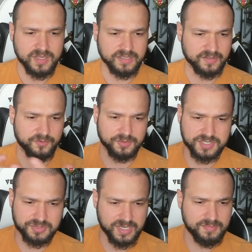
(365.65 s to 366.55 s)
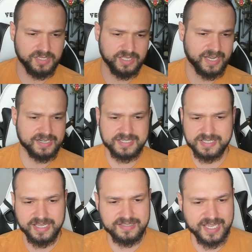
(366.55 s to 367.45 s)
Like for streaming, you got to
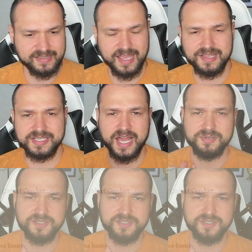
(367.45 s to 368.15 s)
sustain 10,000 hours